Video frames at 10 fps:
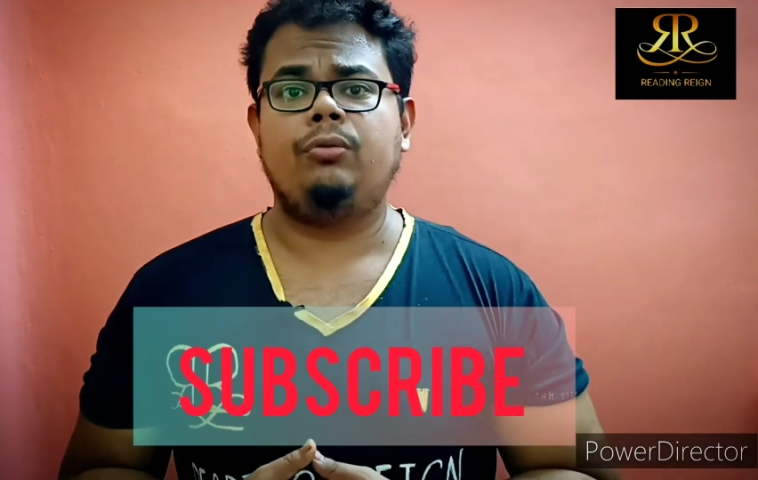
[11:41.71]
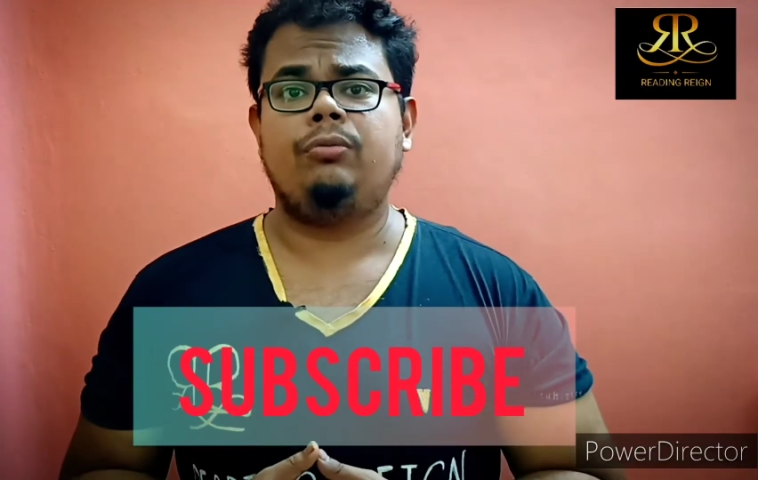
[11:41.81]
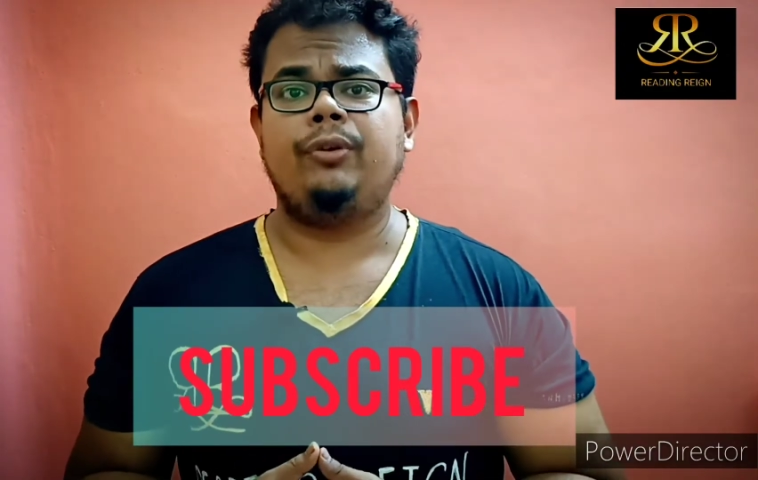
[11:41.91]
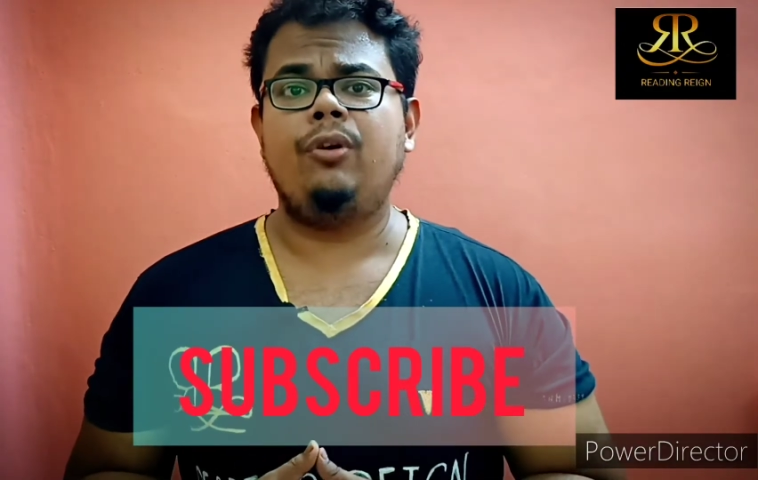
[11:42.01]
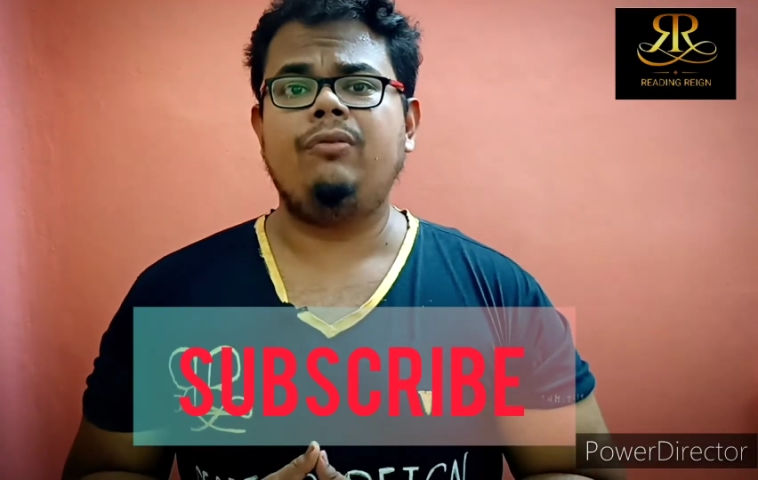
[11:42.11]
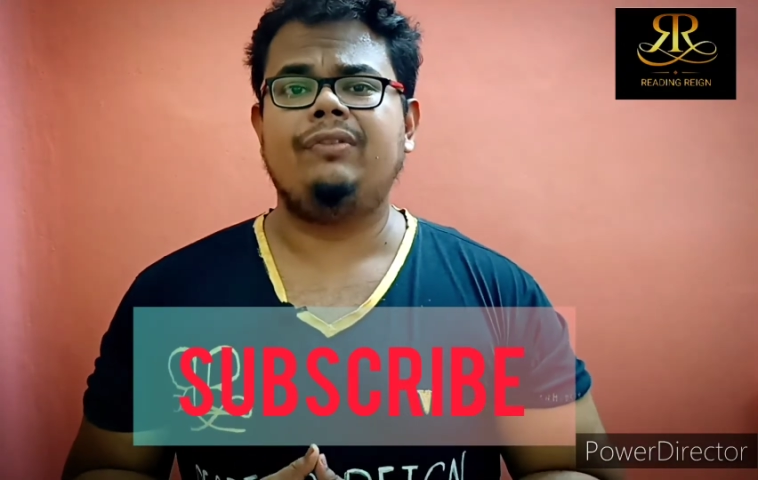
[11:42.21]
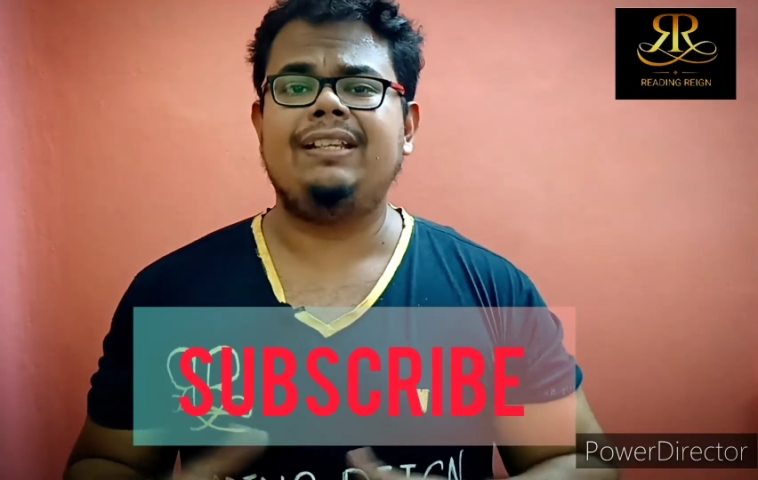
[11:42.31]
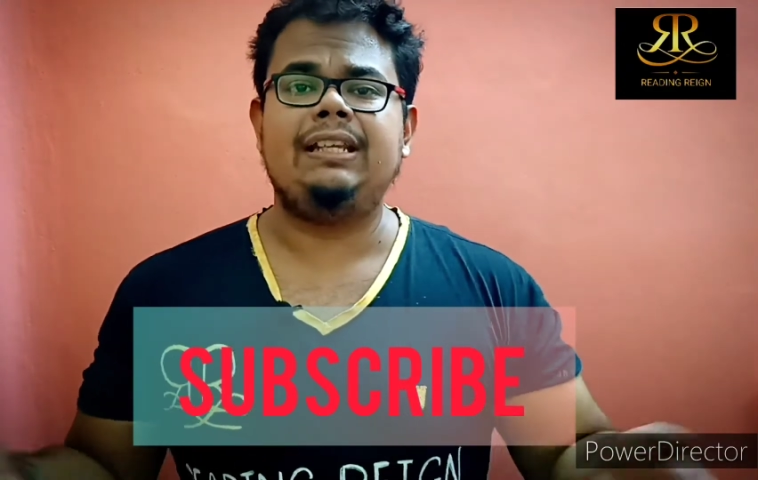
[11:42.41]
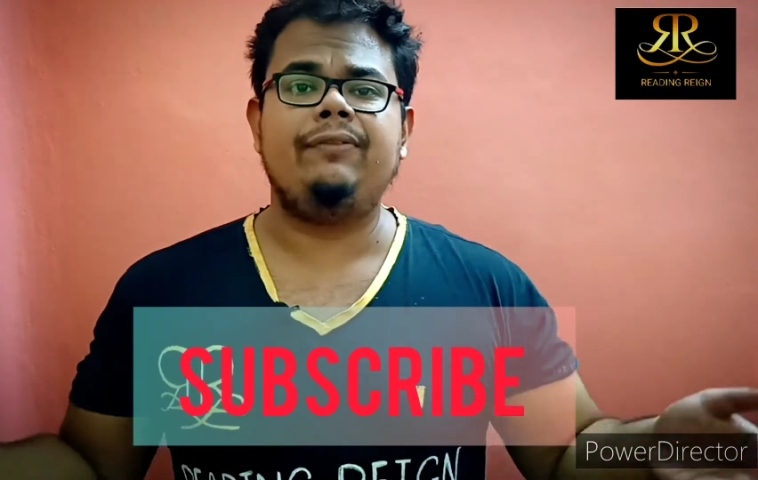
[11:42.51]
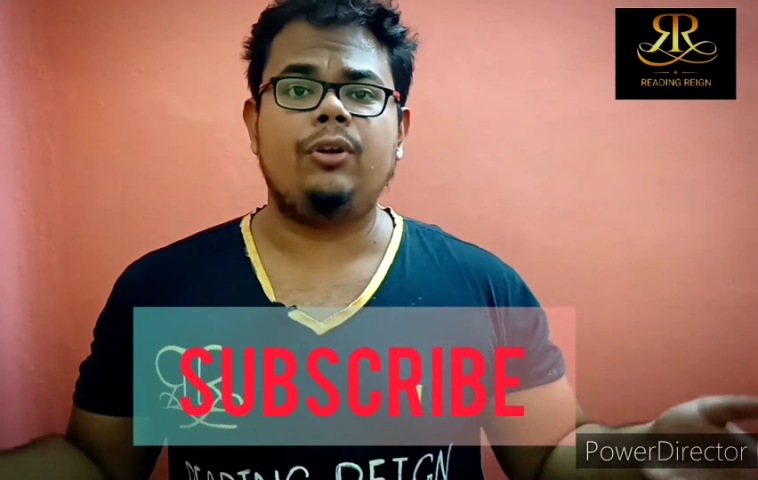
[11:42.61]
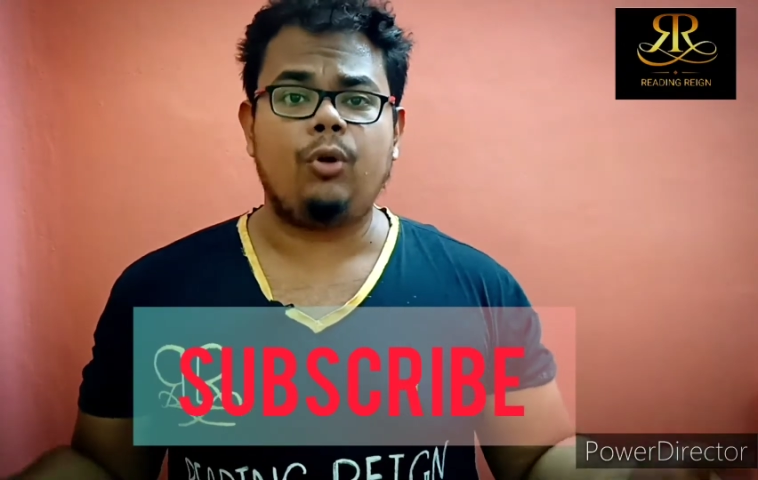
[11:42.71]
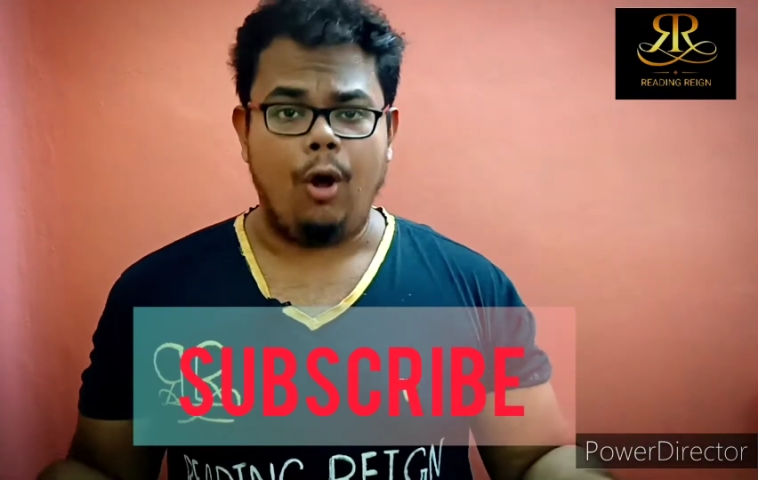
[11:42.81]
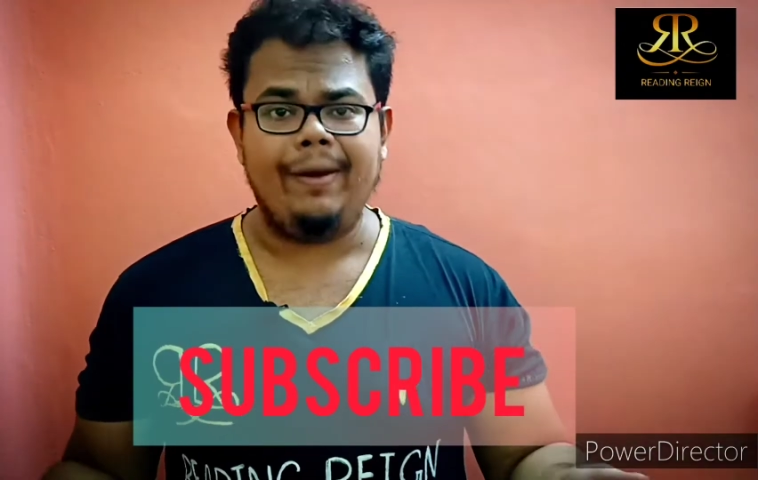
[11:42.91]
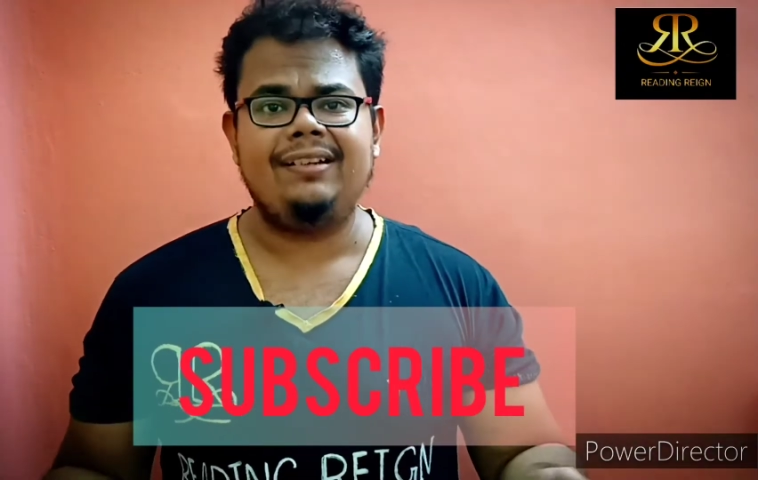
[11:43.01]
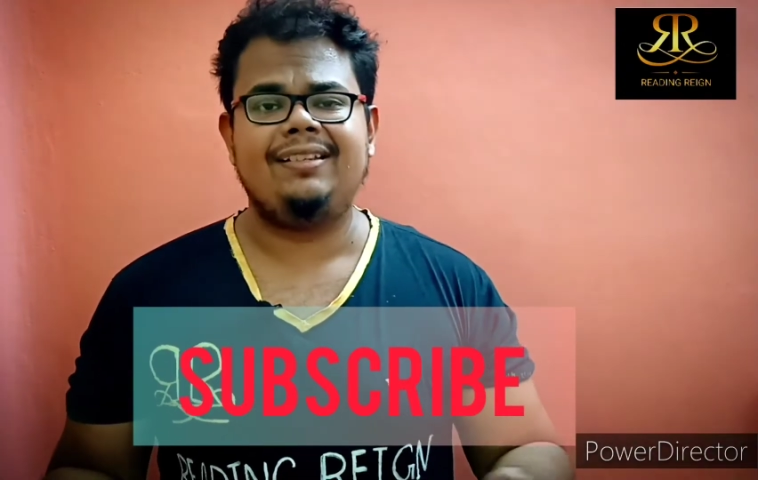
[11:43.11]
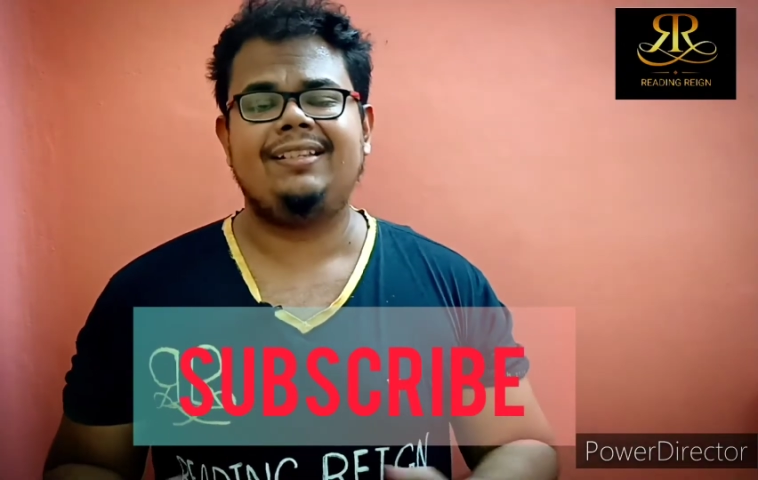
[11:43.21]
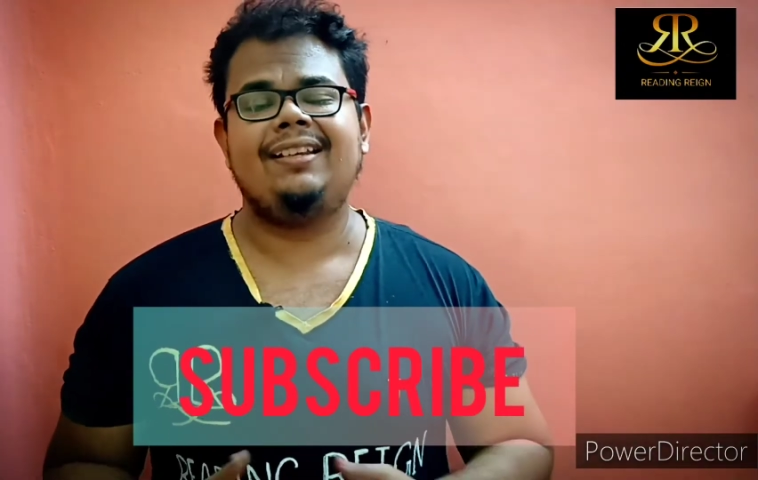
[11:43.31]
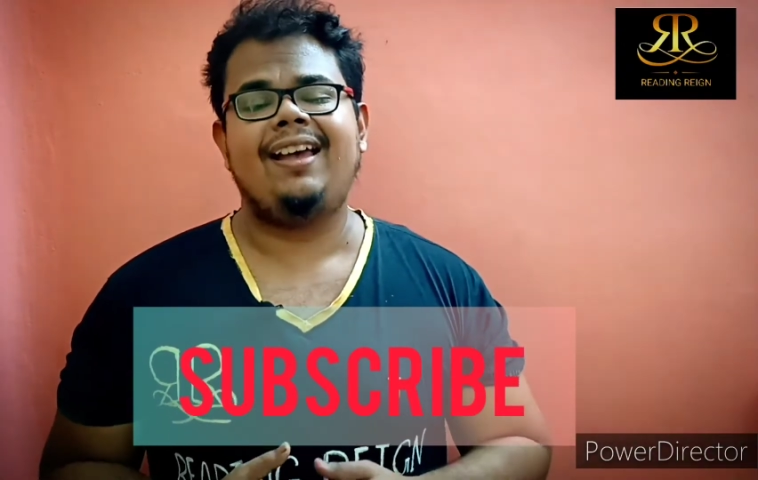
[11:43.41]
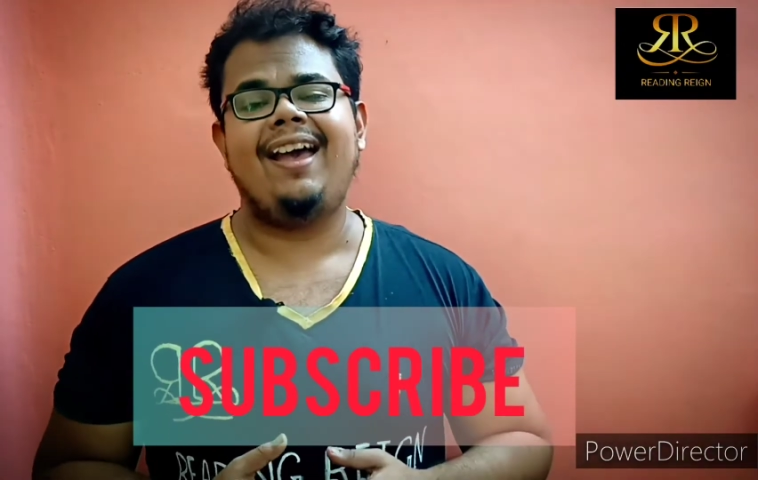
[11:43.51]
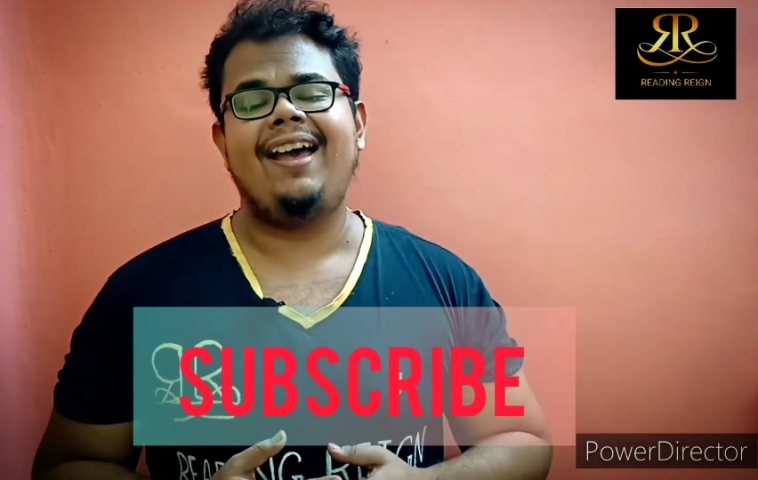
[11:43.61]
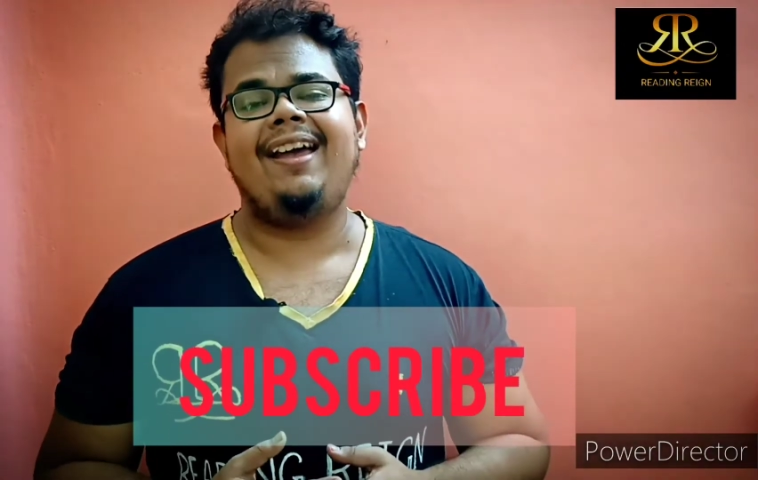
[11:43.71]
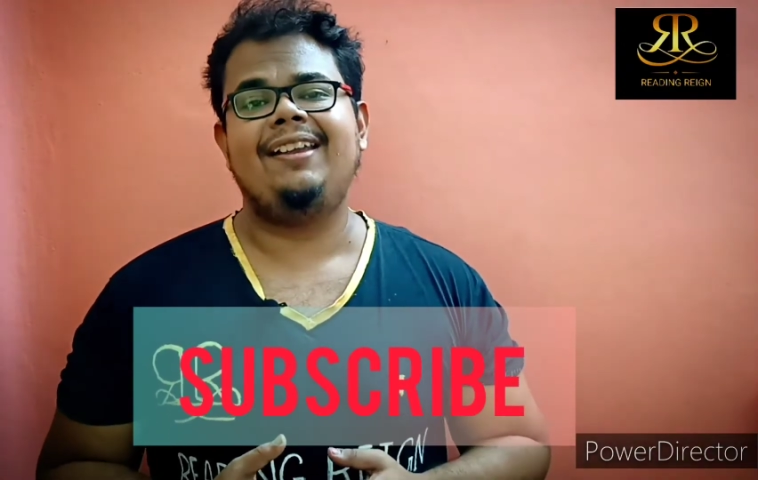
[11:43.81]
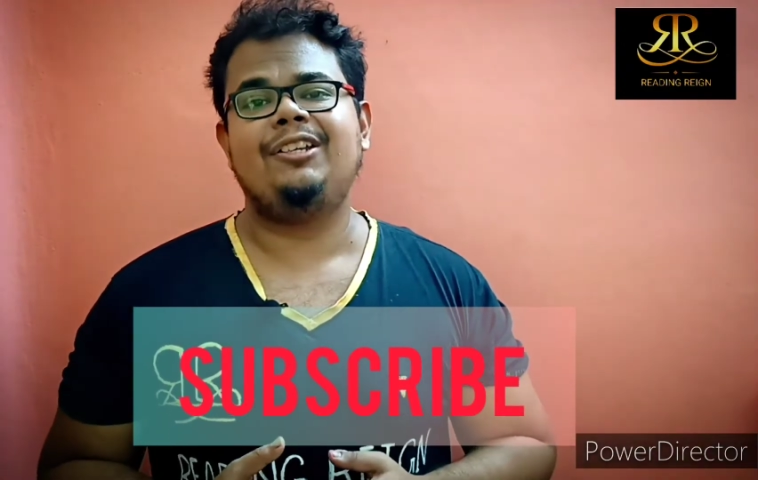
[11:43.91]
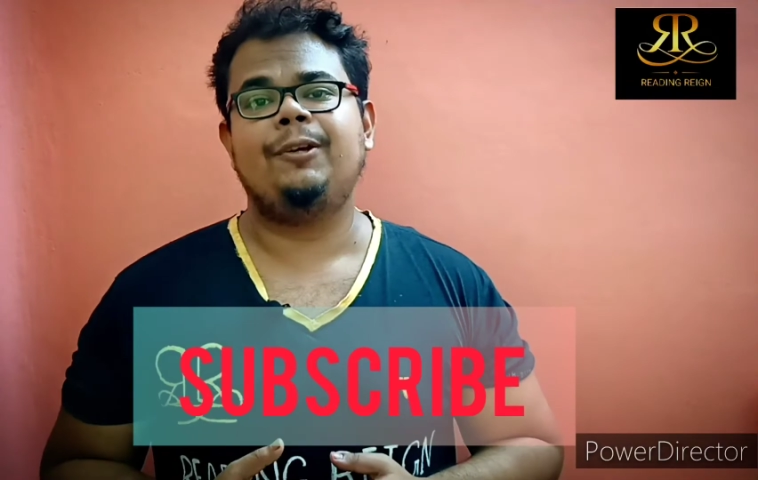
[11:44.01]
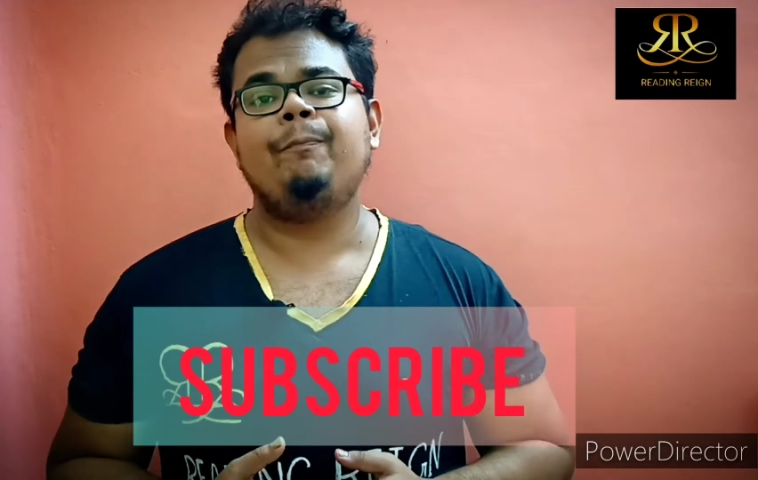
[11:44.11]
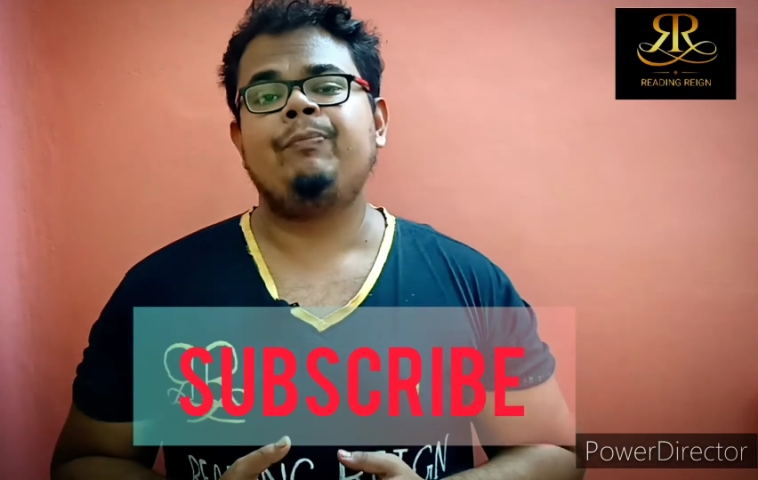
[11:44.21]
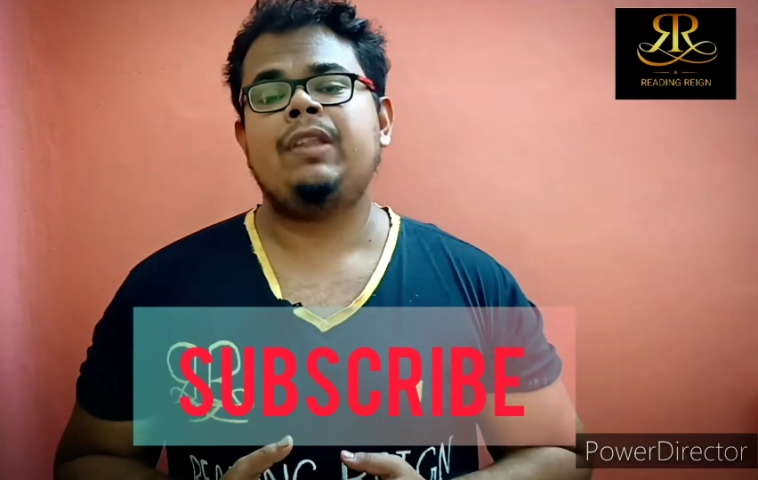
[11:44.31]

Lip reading: you know, receive your comments, and